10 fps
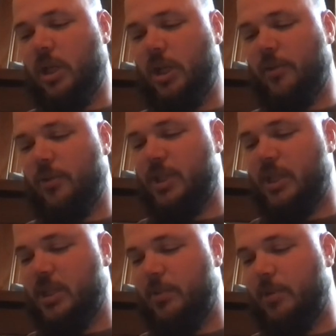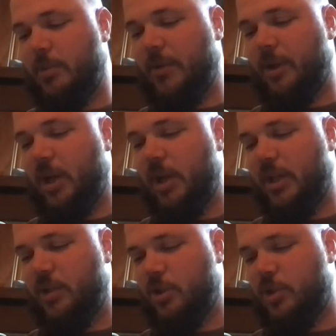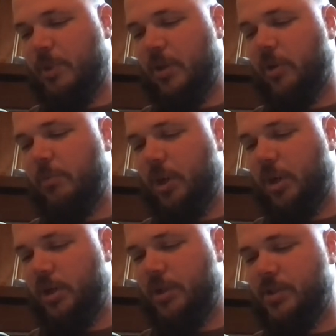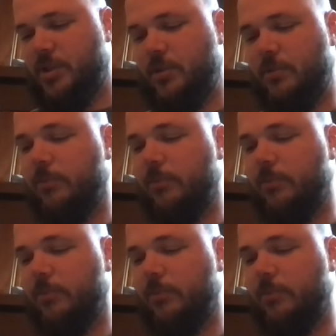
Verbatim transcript: Another said something about non-interest-bearing bonds.